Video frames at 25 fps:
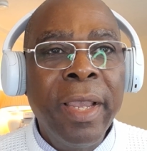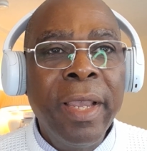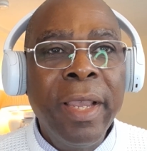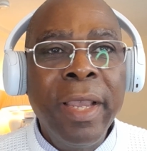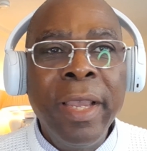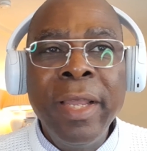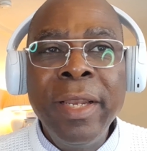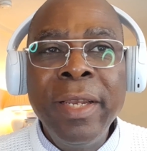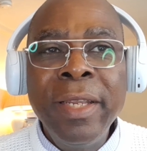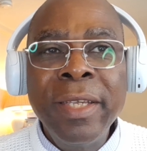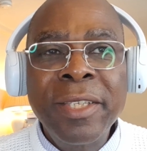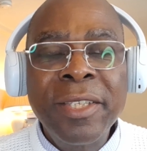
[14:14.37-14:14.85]

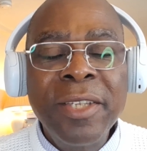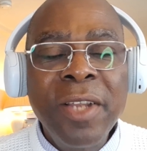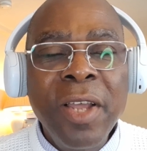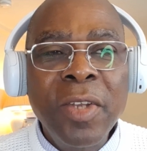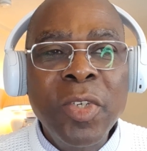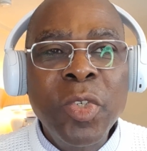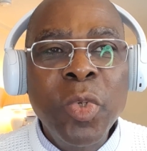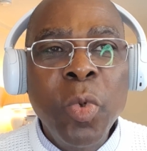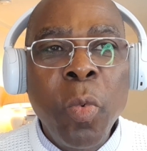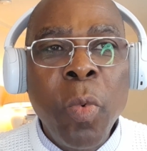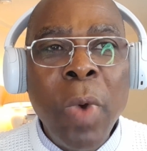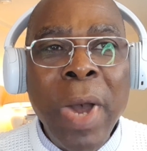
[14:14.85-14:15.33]
It is
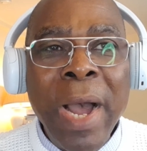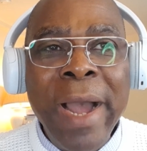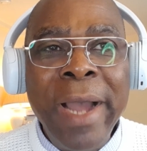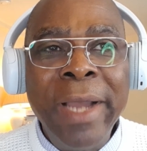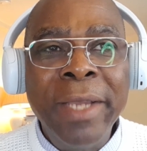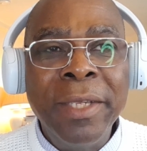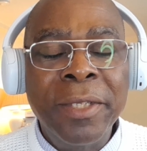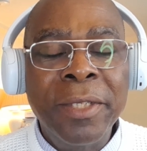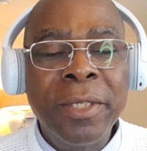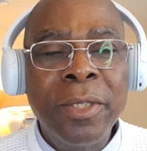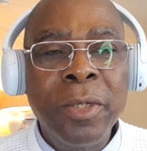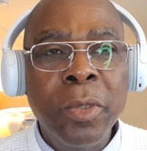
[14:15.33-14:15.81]
not
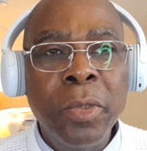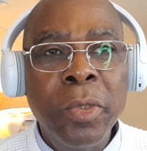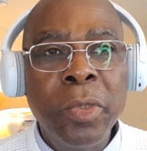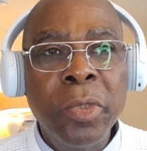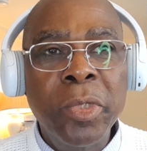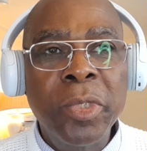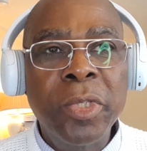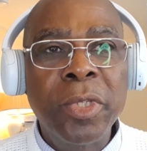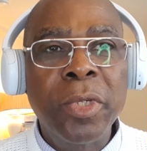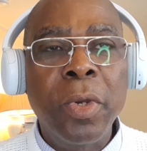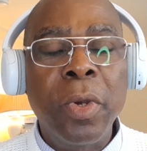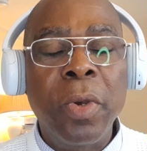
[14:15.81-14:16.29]
wise to do
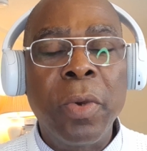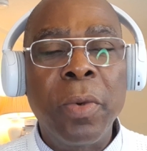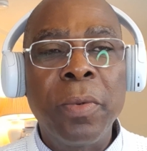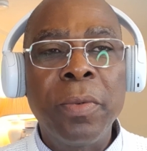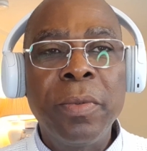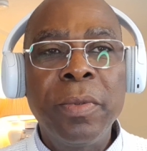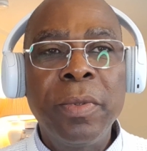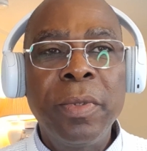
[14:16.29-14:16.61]
so.